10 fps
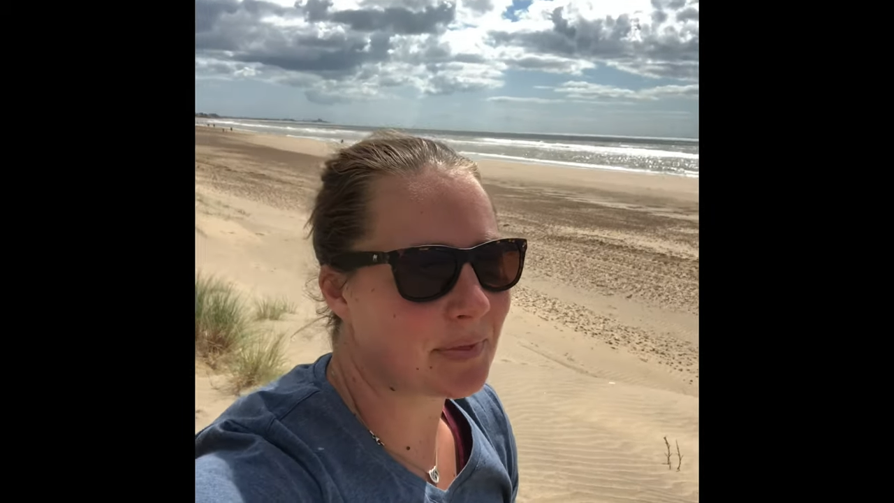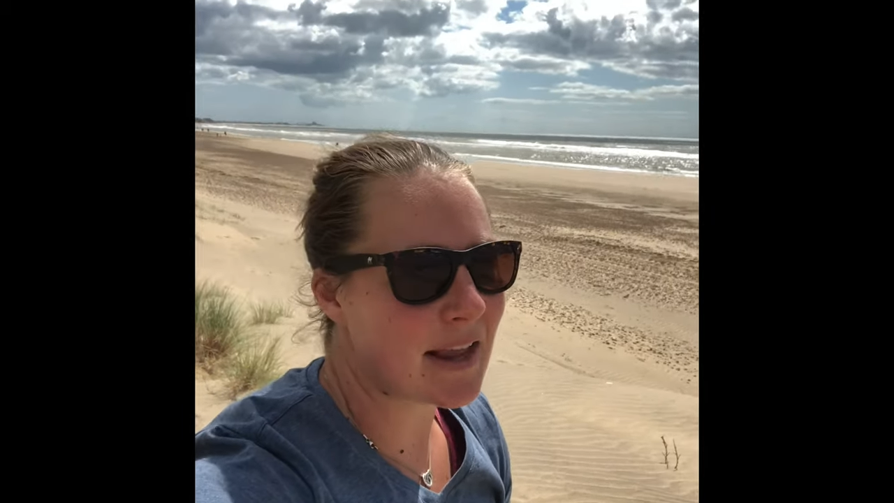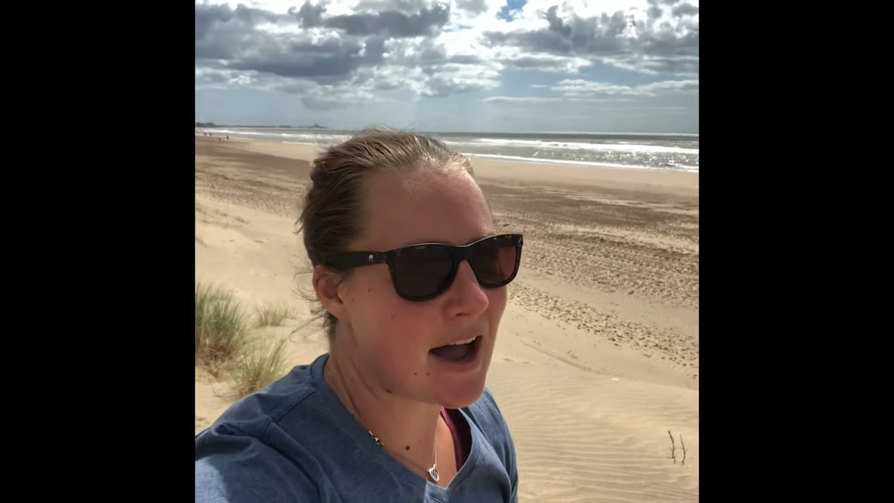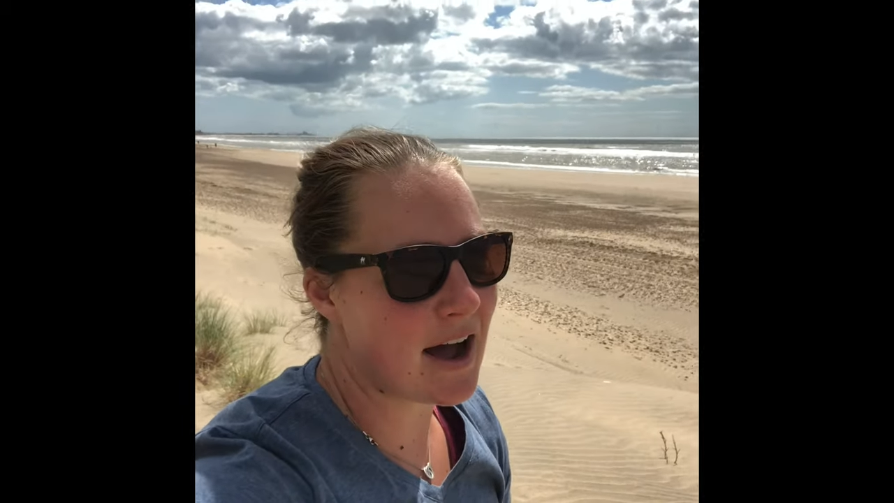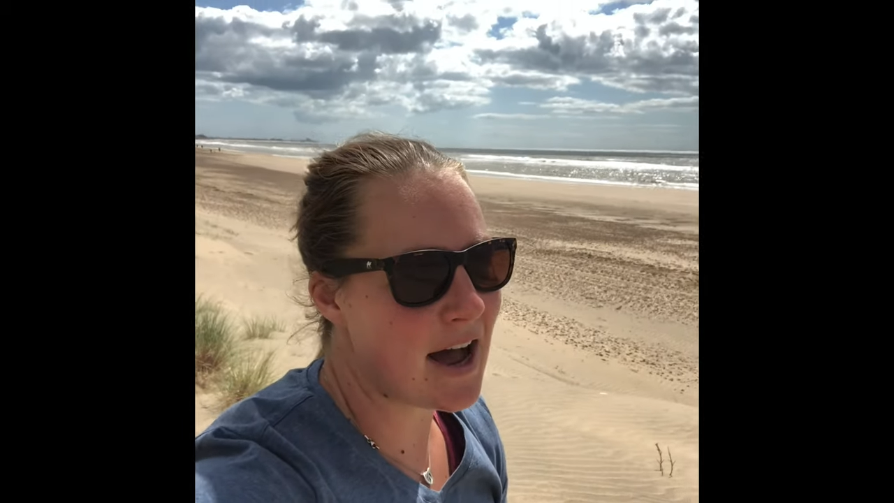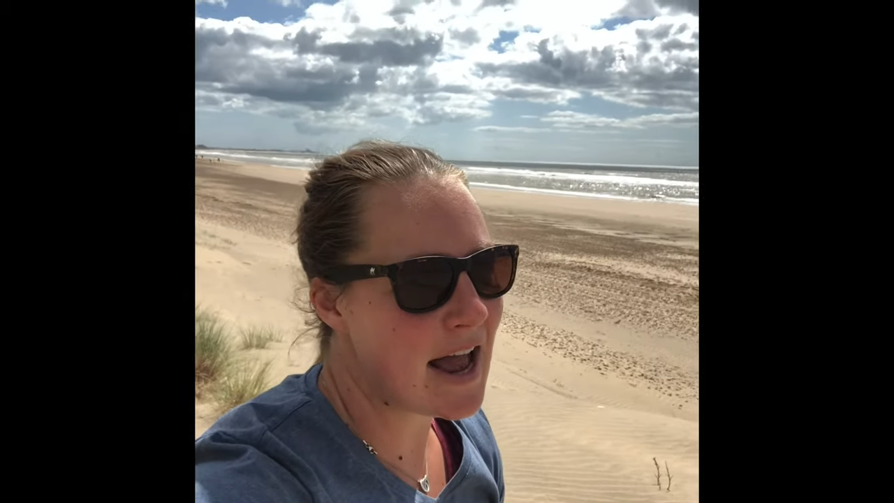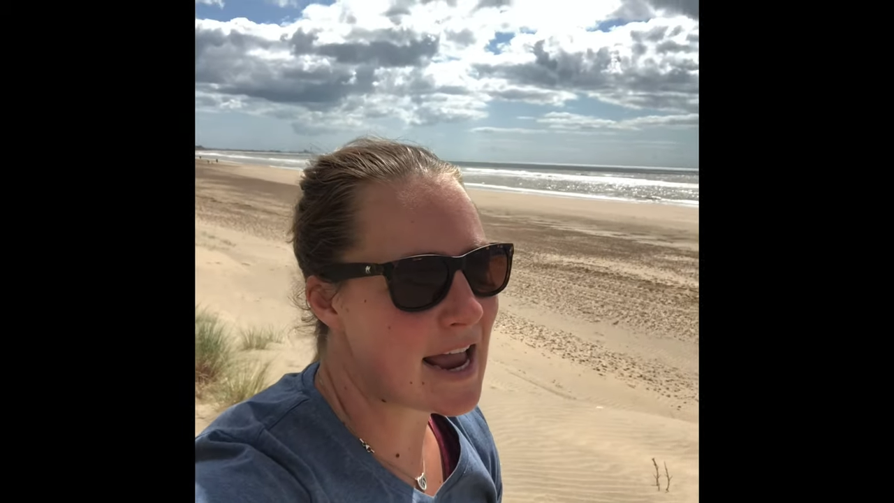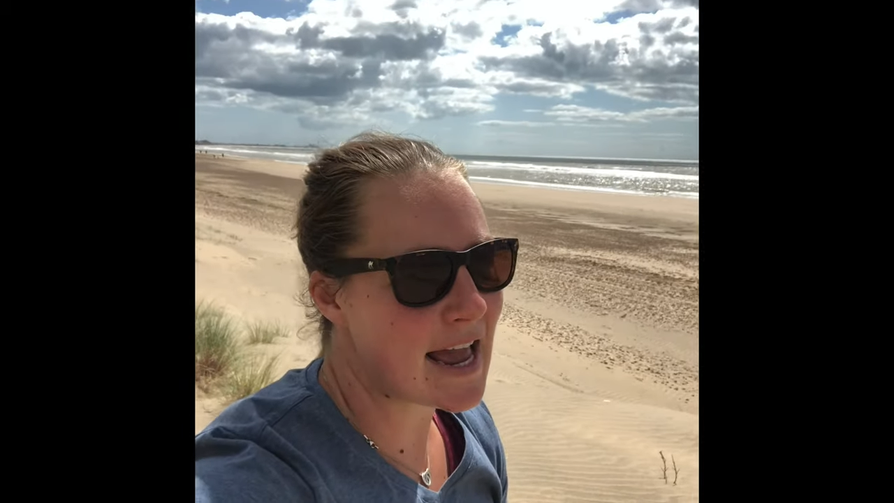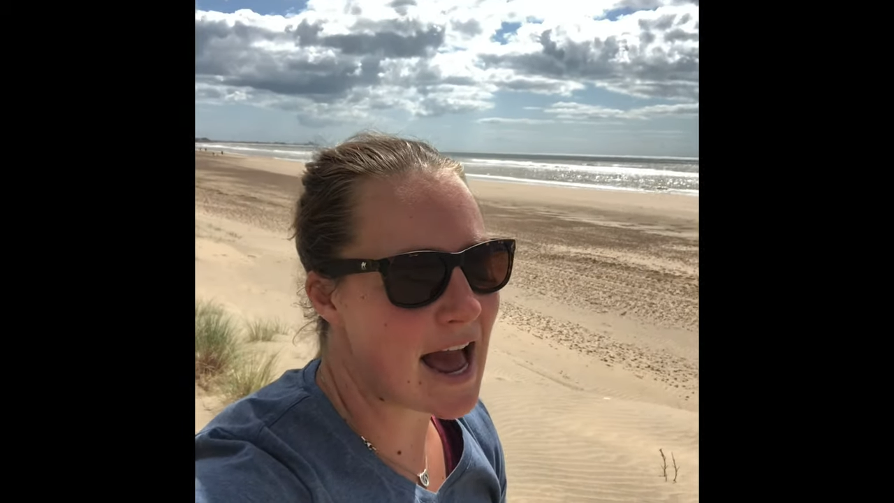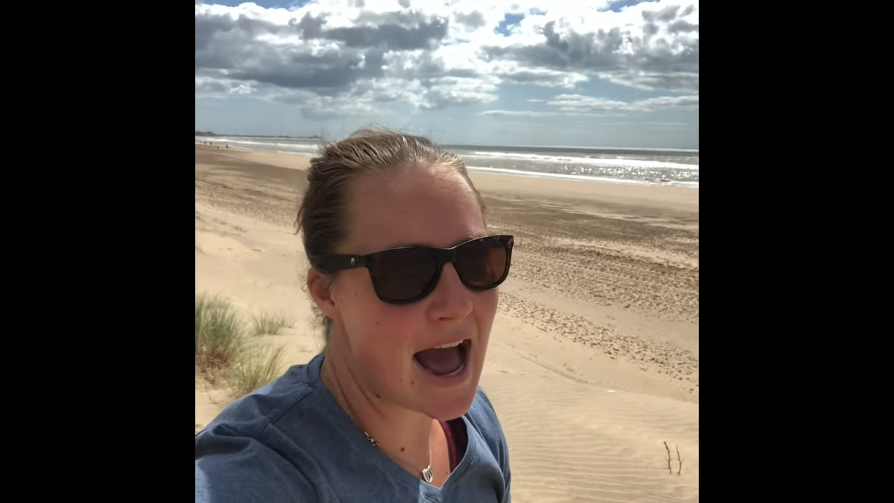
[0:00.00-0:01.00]

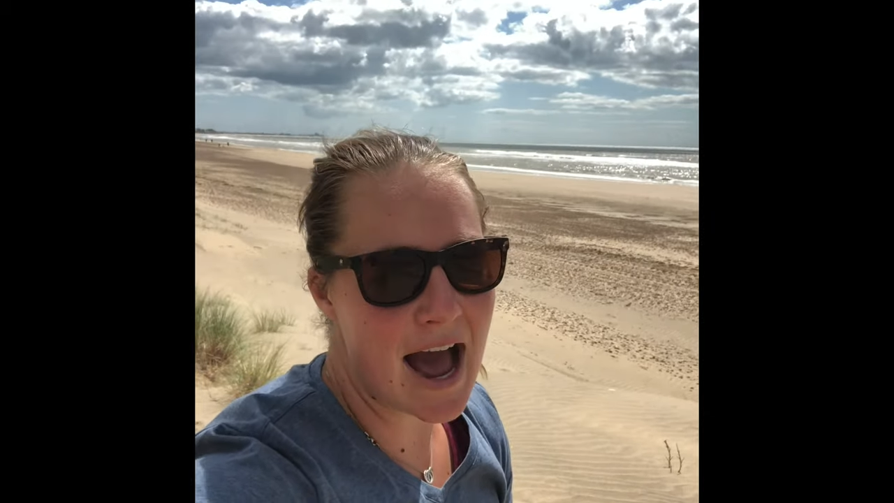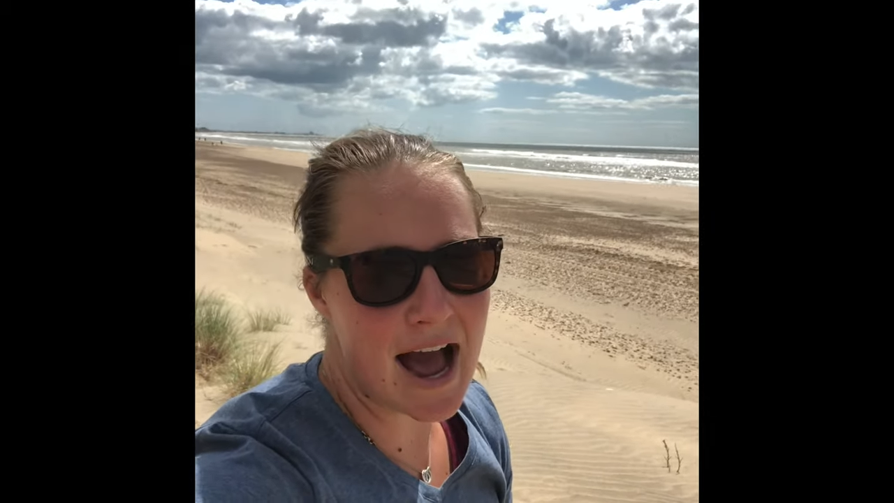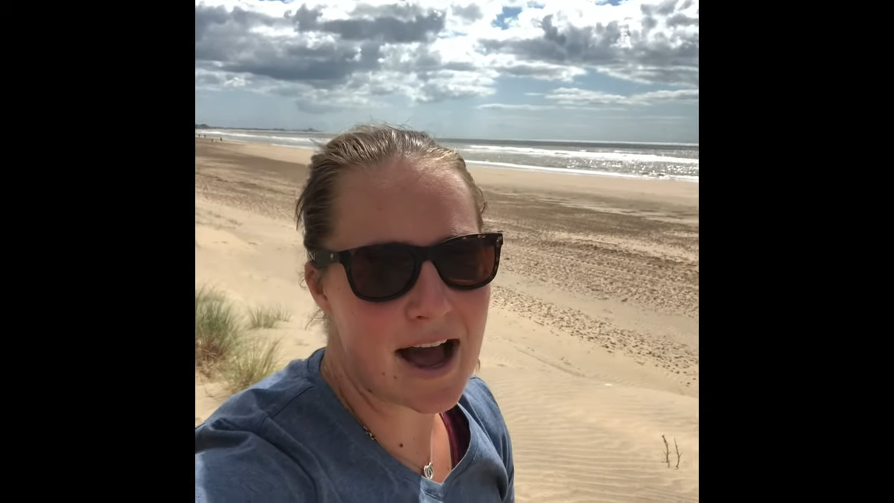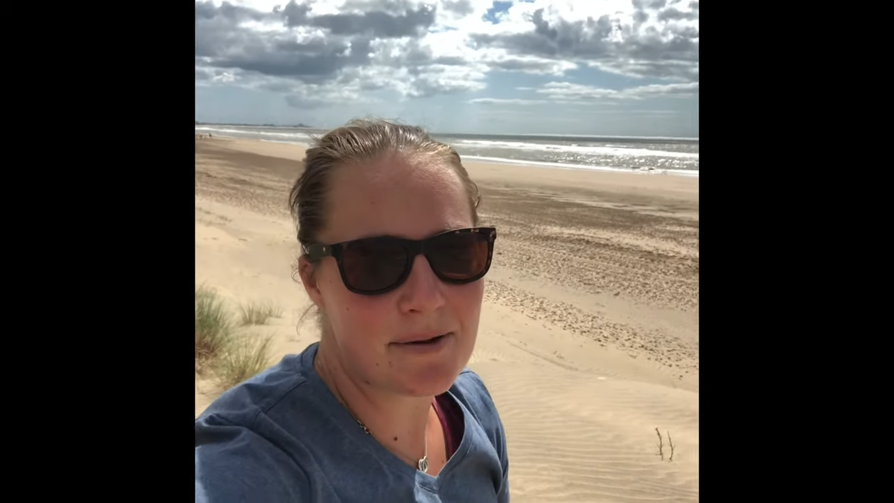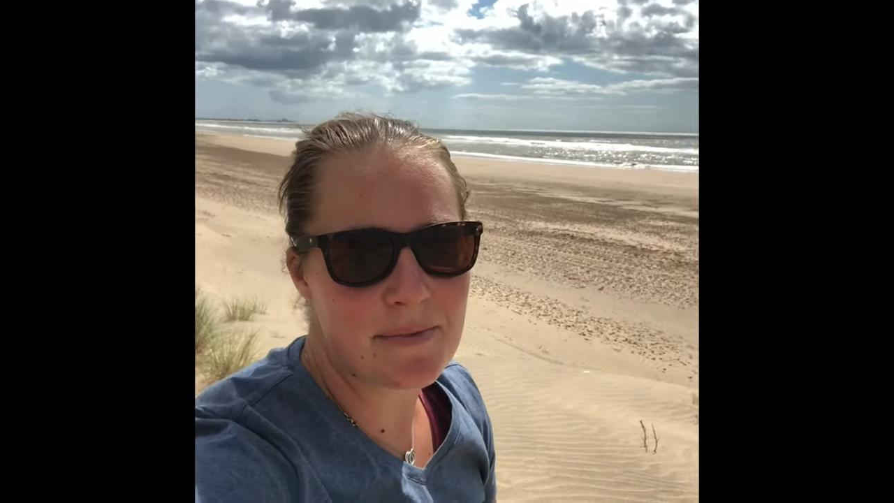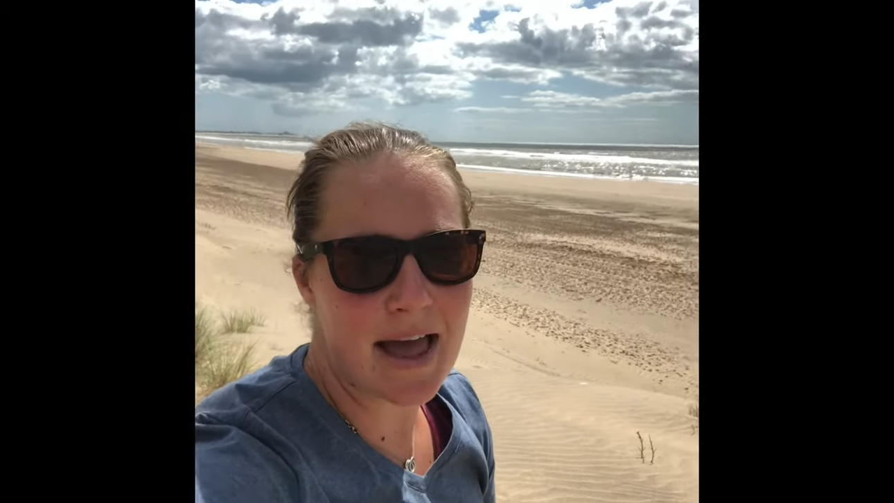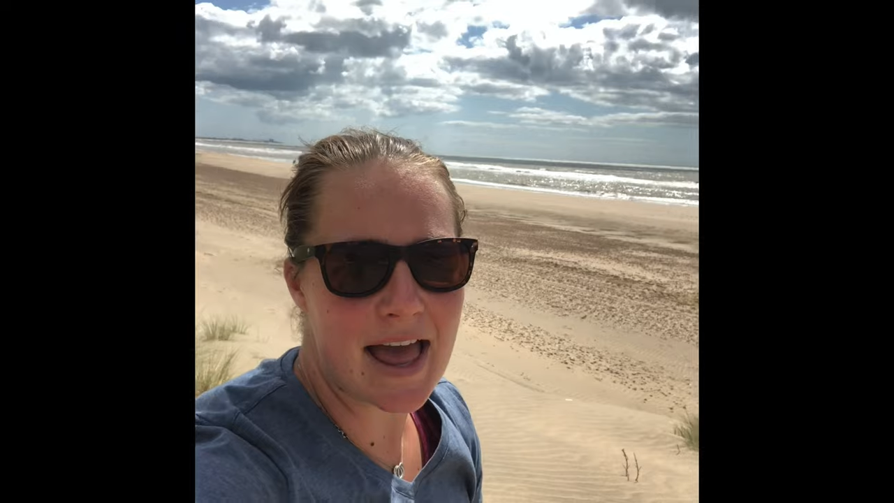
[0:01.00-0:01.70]
I am